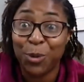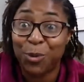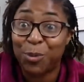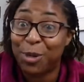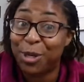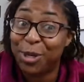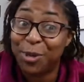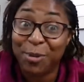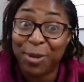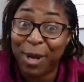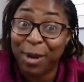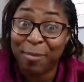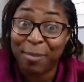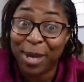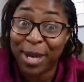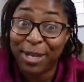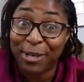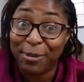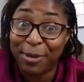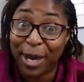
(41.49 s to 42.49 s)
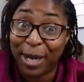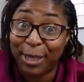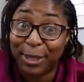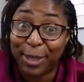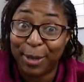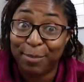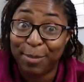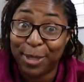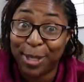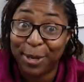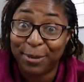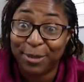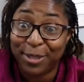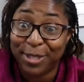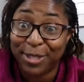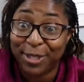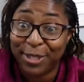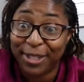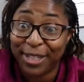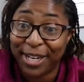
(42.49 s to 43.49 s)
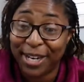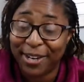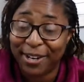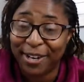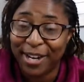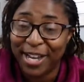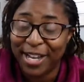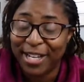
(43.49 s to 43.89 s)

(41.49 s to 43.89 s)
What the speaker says: When you come in, you got to let me know that you're here.